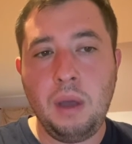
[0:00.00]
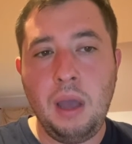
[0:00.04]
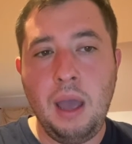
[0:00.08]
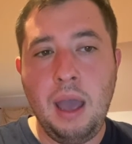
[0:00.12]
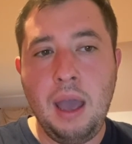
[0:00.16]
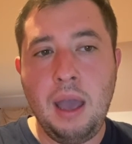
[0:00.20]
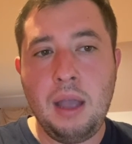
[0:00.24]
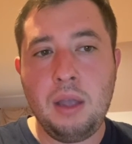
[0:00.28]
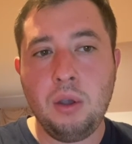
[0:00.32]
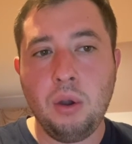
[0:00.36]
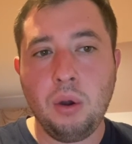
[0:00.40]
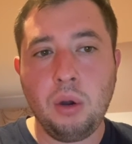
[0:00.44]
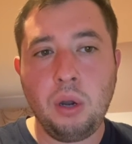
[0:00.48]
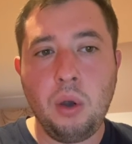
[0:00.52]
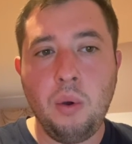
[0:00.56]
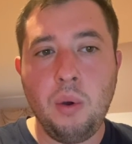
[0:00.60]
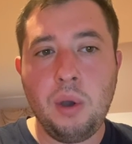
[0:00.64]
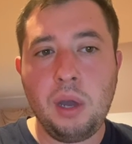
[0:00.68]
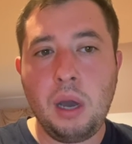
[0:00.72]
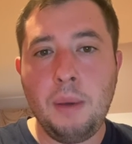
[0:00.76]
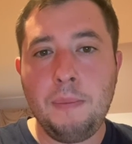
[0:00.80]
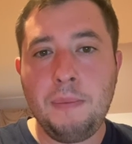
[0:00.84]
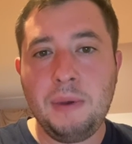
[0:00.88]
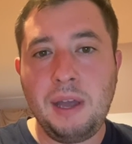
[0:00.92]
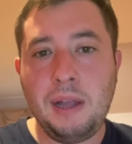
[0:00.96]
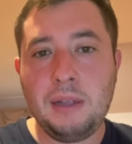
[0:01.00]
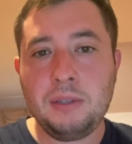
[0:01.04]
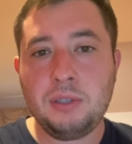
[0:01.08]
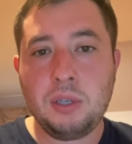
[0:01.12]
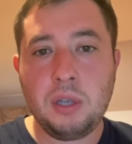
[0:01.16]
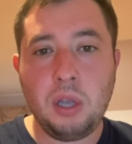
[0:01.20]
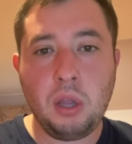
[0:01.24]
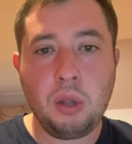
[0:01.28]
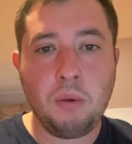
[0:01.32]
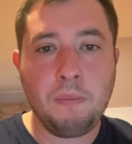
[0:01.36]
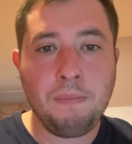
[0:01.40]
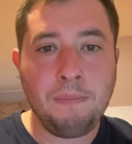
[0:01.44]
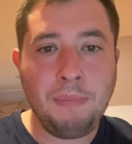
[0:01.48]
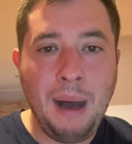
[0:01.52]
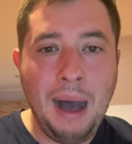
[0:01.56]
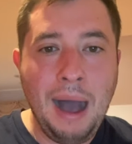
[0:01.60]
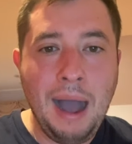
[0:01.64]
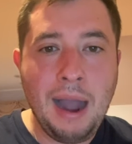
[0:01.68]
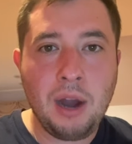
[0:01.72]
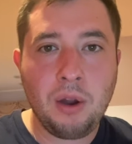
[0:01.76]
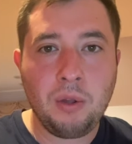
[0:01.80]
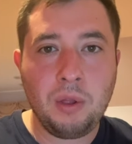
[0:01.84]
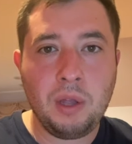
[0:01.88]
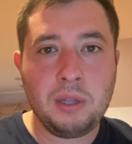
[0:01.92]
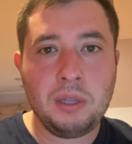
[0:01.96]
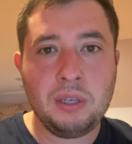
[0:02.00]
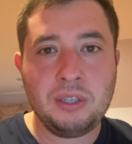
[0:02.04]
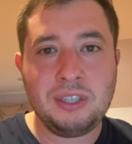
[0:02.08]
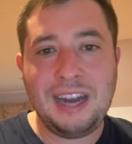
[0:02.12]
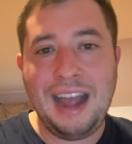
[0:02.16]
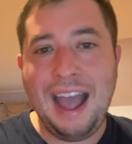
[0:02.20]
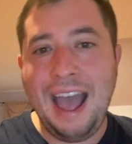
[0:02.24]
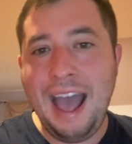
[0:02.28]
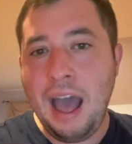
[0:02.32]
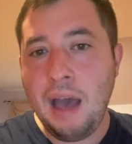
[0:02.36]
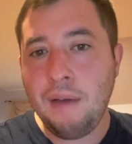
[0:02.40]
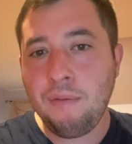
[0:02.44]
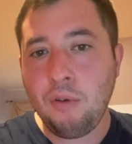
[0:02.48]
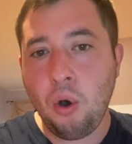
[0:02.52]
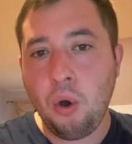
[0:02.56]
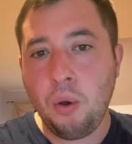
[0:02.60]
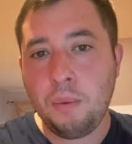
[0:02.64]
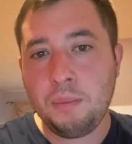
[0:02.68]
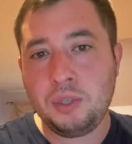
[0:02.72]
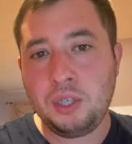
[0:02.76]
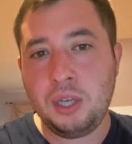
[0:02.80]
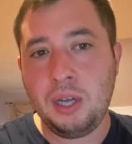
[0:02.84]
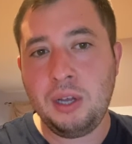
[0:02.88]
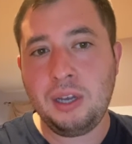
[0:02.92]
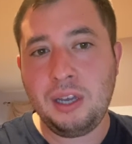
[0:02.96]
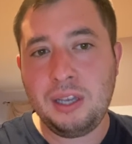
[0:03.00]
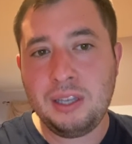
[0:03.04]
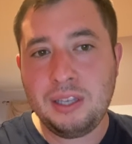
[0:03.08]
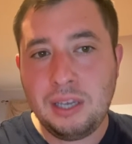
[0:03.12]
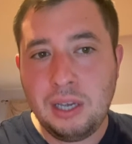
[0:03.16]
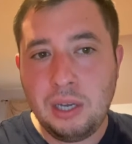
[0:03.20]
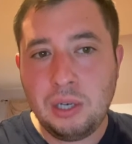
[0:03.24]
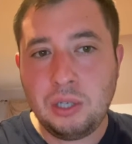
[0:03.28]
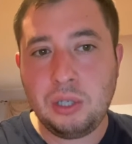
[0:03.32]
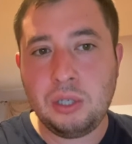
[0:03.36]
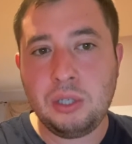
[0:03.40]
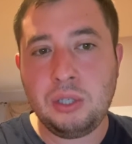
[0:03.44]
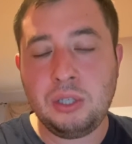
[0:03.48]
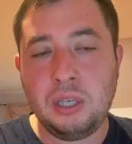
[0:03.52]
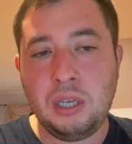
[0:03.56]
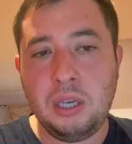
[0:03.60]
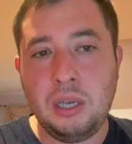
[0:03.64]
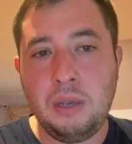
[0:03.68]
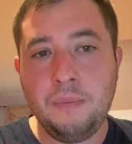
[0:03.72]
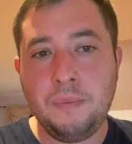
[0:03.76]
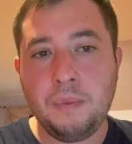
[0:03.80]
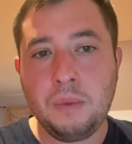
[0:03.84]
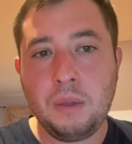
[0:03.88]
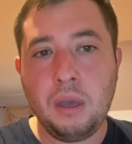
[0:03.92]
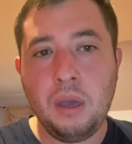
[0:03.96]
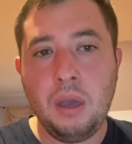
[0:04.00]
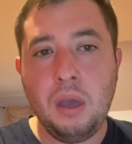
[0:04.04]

and you're going up against another buyer that doesn't have a home sale contingency,